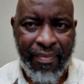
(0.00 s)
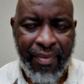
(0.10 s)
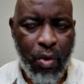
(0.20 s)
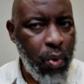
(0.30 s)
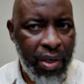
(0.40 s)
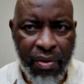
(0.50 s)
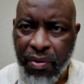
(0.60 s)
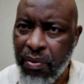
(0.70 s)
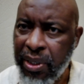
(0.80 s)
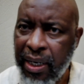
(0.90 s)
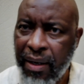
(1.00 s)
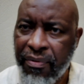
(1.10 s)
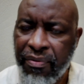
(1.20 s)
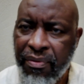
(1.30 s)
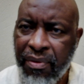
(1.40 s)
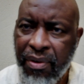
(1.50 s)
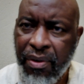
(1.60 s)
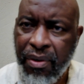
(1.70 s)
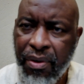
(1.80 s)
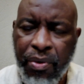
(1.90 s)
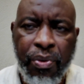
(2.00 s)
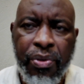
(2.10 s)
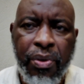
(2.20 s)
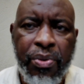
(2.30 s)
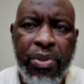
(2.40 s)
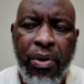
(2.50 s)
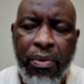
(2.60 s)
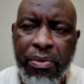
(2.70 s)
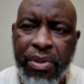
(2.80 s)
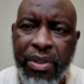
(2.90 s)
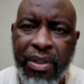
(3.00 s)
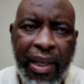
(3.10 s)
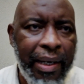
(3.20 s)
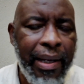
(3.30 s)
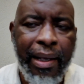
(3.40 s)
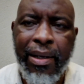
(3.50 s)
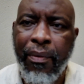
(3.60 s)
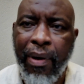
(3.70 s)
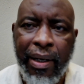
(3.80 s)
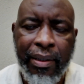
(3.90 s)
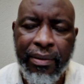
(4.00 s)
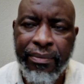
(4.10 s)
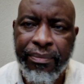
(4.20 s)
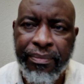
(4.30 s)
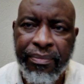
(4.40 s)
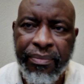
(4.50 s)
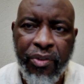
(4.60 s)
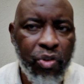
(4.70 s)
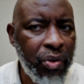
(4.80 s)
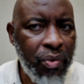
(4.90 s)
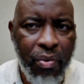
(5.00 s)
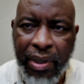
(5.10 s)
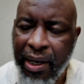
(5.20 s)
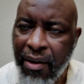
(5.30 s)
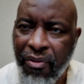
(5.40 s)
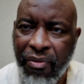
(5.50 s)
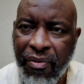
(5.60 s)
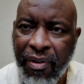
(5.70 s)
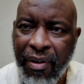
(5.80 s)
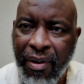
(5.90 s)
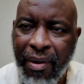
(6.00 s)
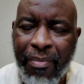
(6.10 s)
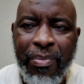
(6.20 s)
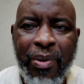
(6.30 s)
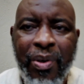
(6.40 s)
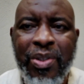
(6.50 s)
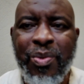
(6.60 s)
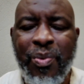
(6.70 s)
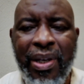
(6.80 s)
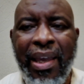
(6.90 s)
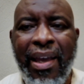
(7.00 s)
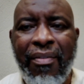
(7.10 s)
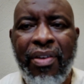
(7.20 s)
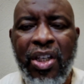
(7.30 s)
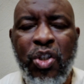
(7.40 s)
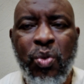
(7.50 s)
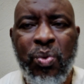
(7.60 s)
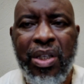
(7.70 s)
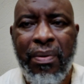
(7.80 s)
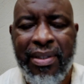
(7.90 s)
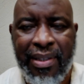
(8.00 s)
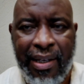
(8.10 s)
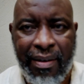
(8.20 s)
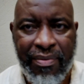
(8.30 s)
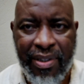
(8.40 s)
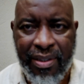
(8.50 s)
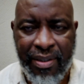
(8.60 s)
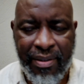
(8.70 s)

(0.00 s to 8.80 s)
We're not good enough to throw stones at anyone. Not good enough, because we have issues ourselves